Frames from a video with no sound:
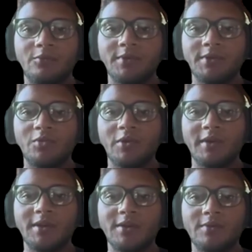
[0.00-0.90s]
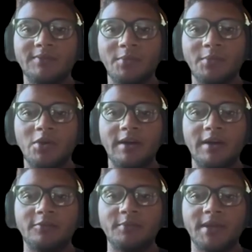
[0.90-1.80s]
When working with small
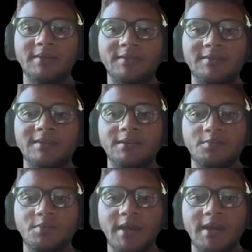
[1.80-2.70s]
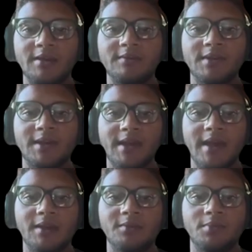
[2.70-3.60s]
alphabets, it behaves like
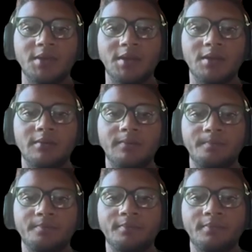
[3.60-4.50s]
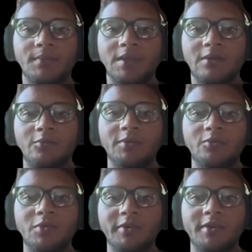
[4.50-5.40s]
KMP.
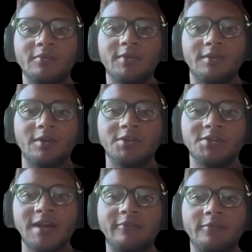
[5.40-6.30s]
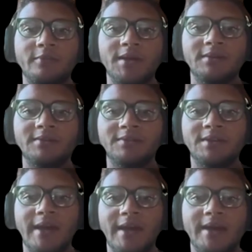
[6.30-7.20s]
When working with large alphabets,
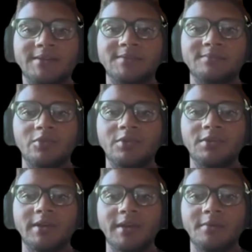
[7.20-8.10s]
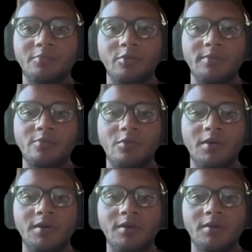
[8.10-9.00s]
it acts more like
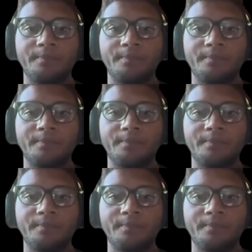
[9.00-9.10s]
Boy-Moore.